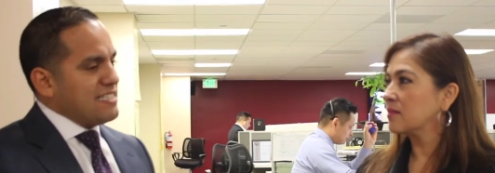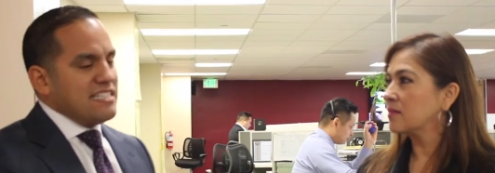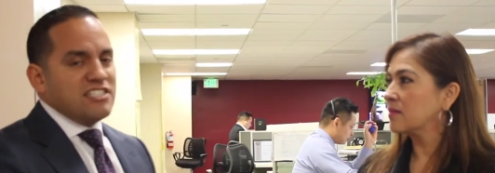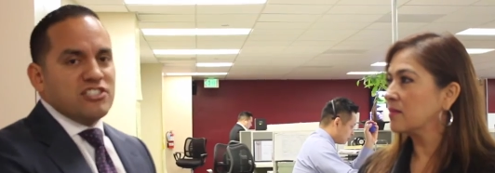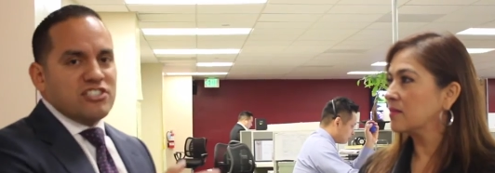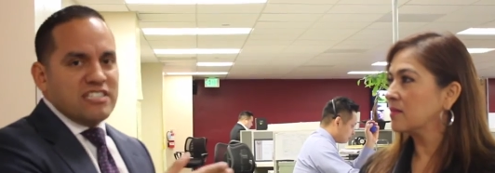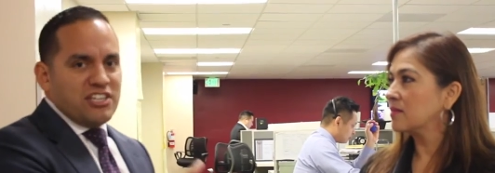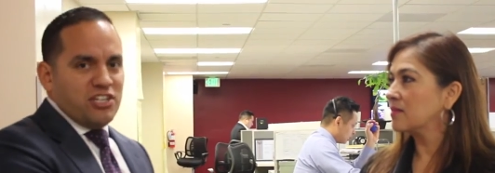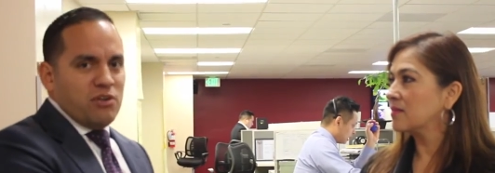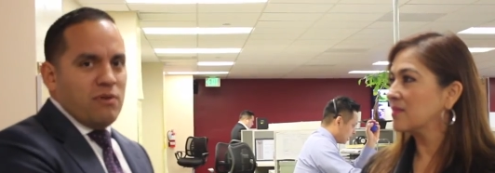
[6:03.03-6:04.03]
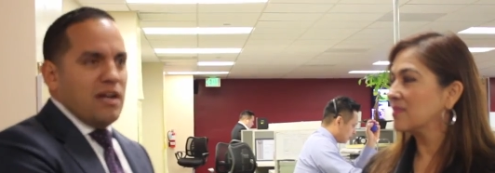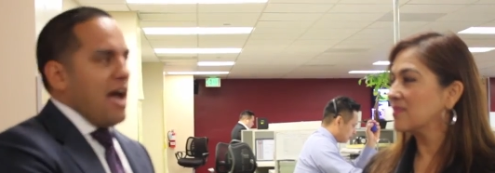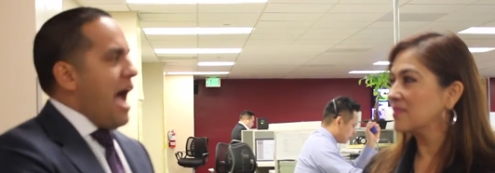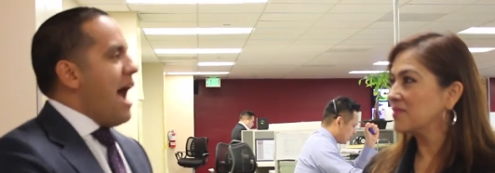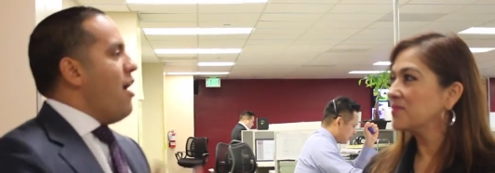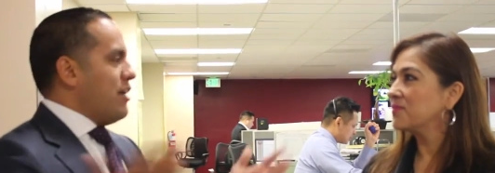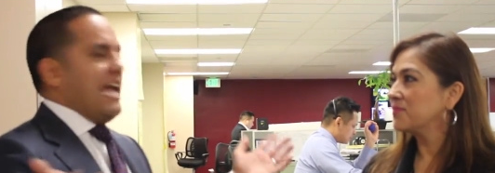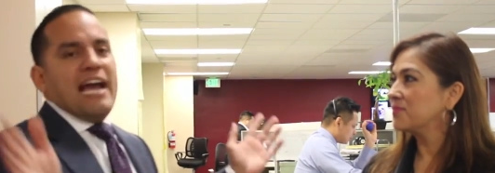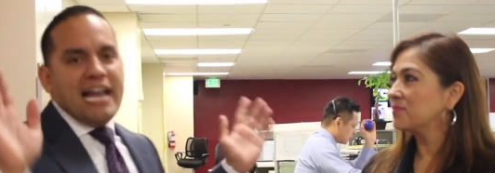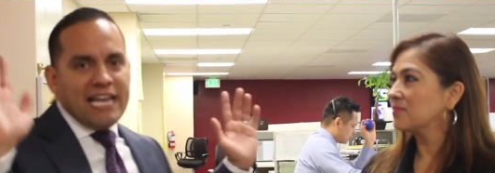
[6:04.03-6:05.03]
Speaker 1: the decision to say, you know what? I,
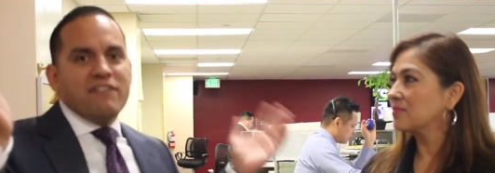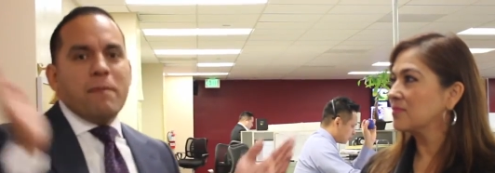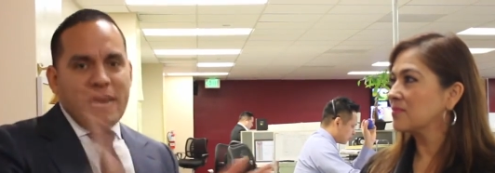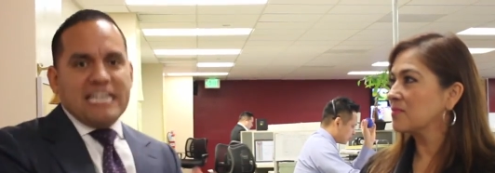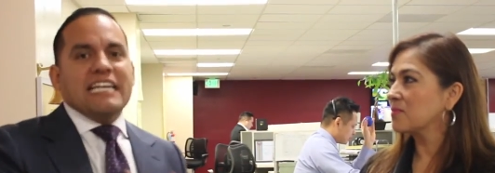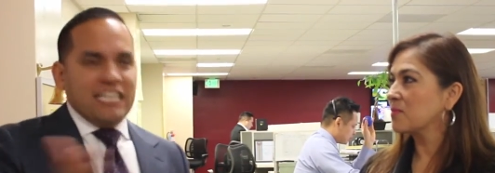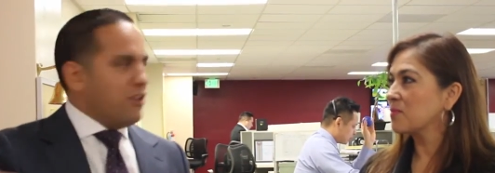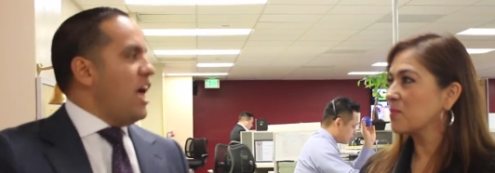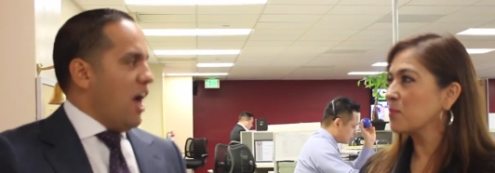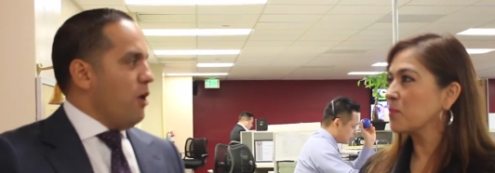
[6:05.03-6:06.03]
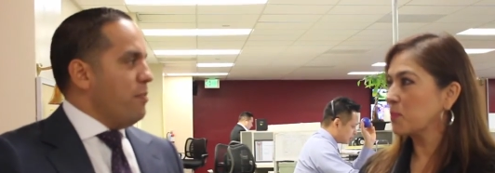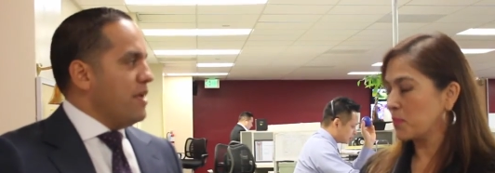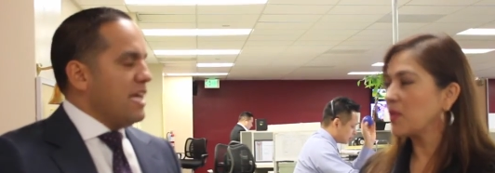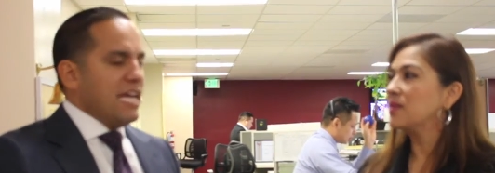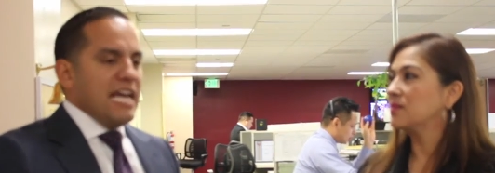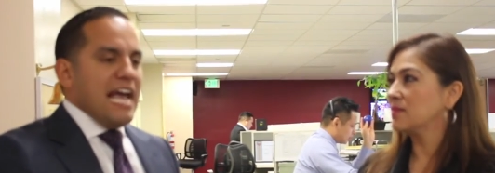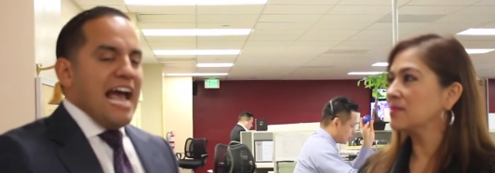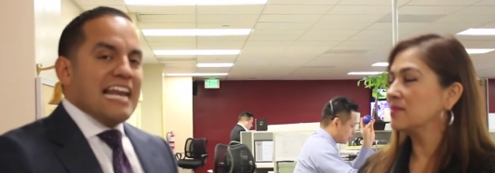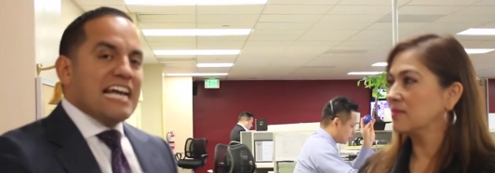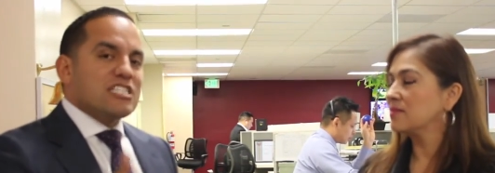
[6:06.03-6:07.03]
okay, I give up. I need a little help.
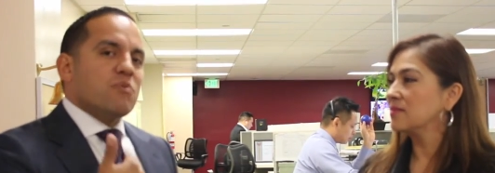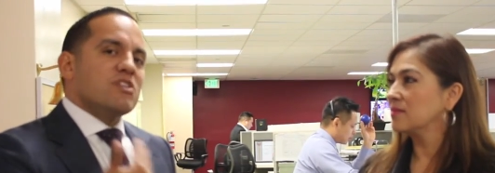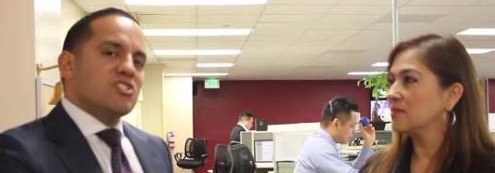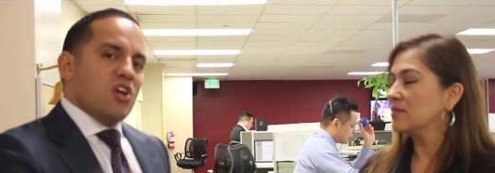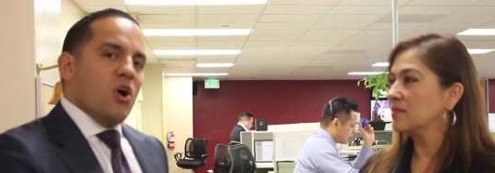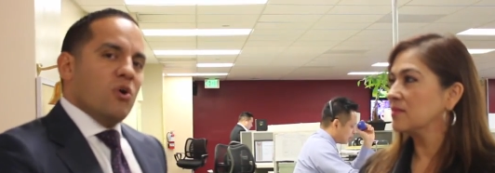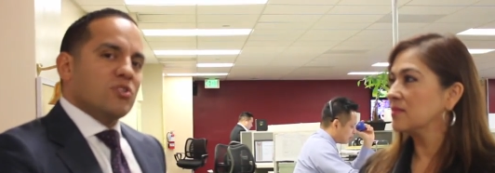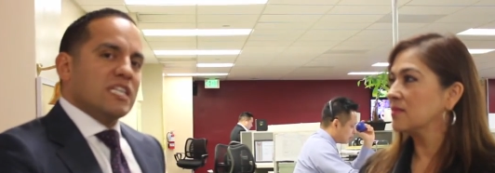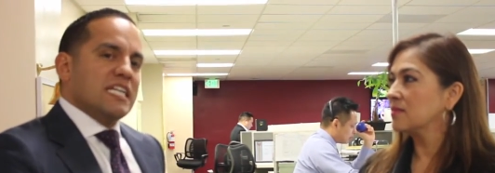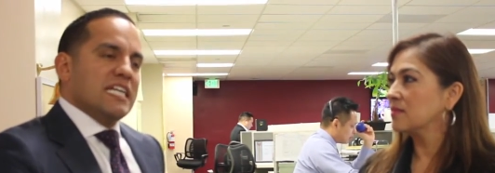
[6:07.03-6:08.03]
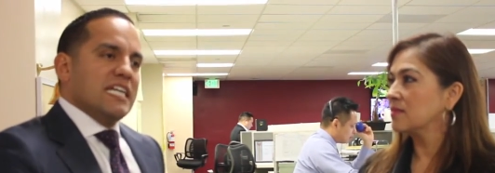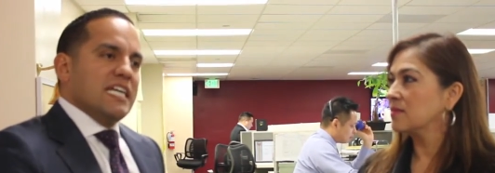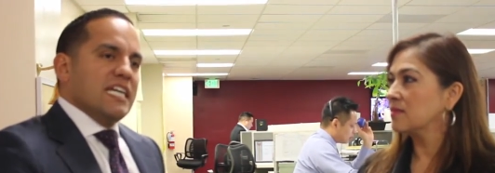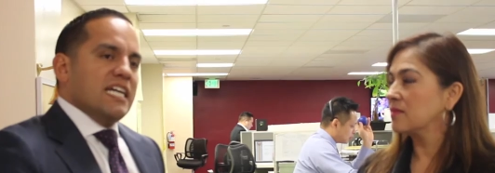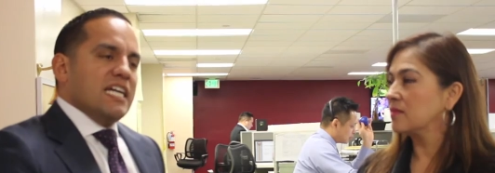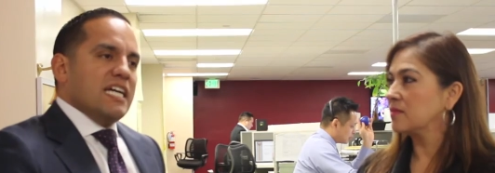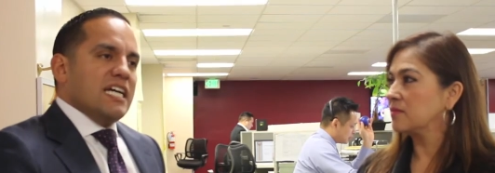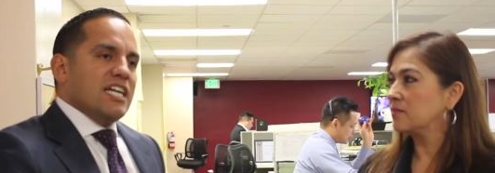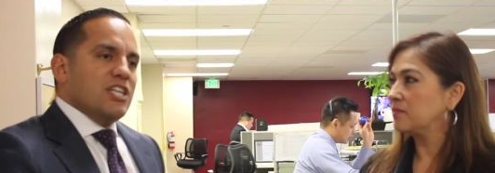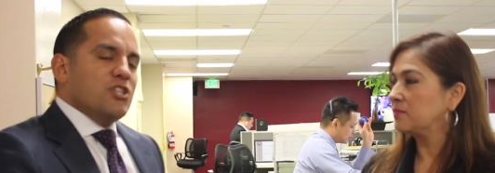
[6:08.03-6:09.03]
And as a result,
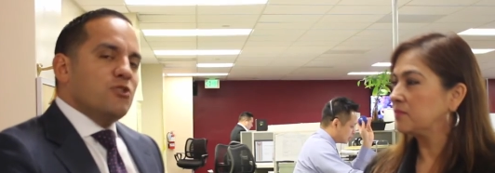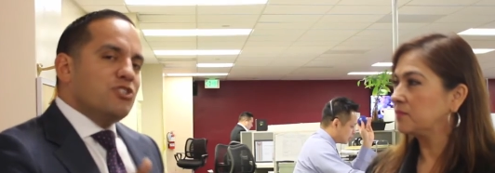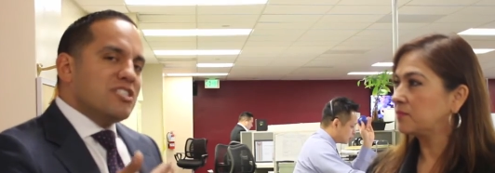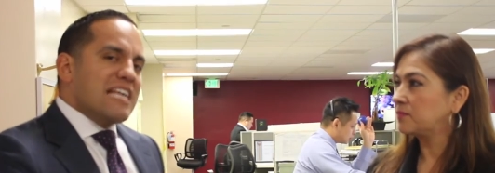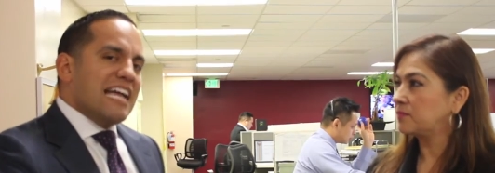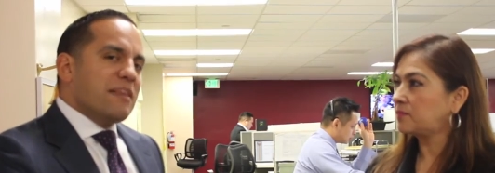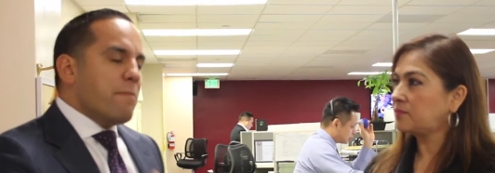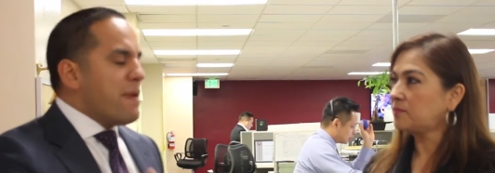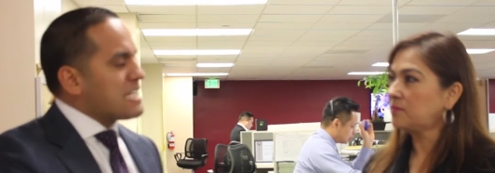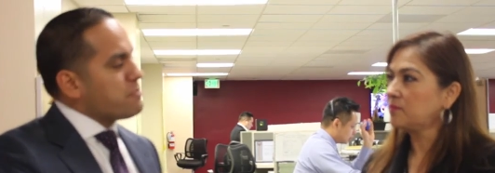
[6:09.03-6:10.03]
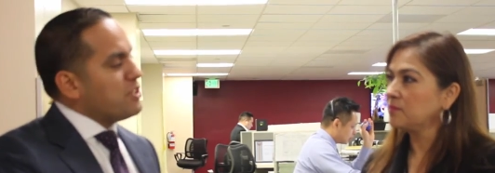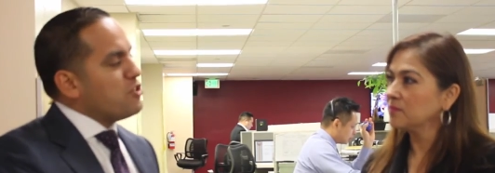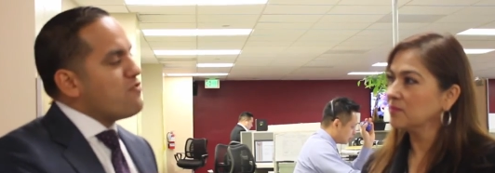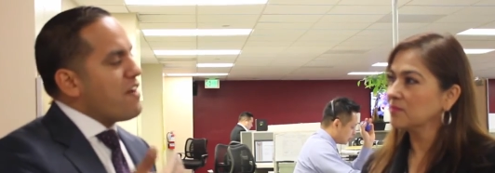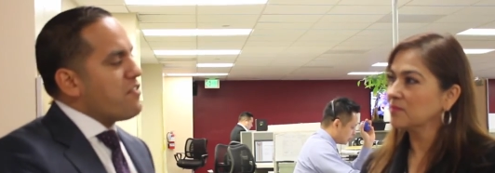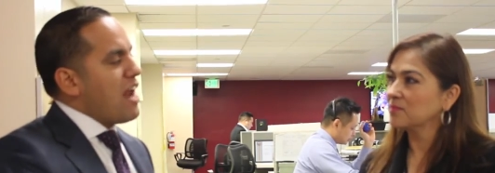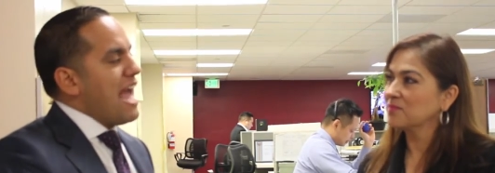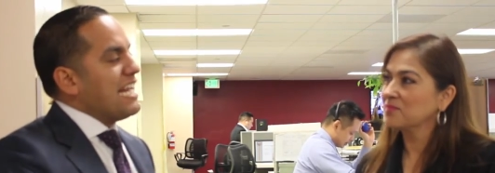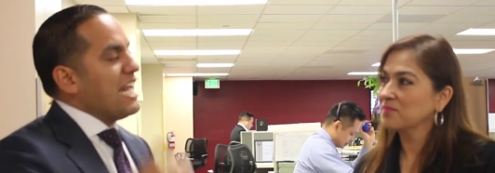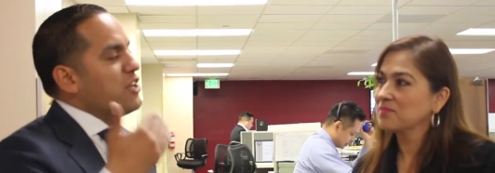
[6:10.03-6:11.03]
you just had the best month you've ever
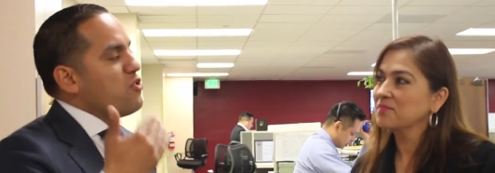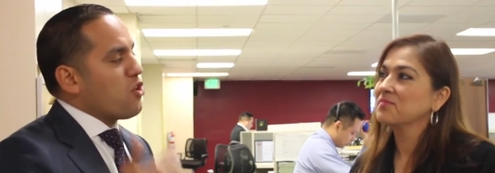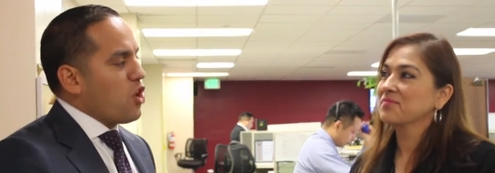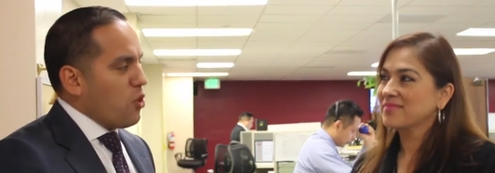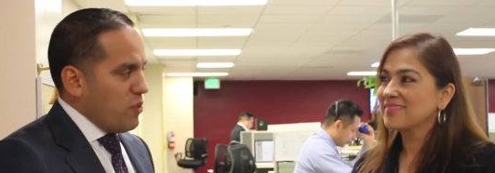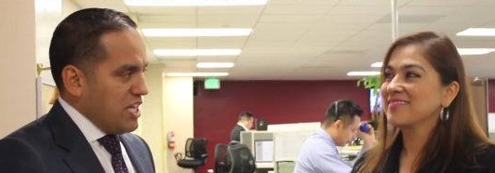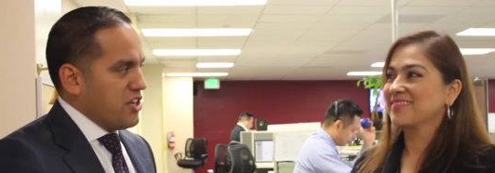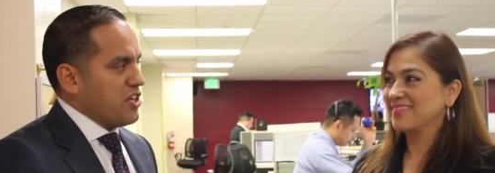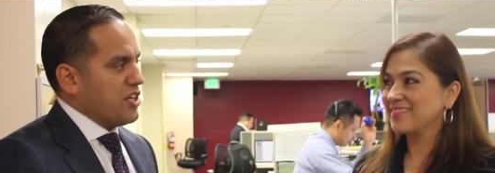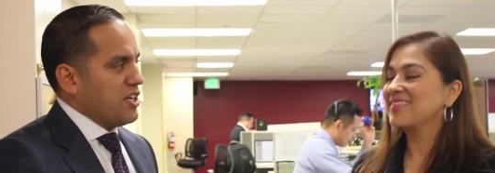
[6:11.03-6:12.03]
had in your career.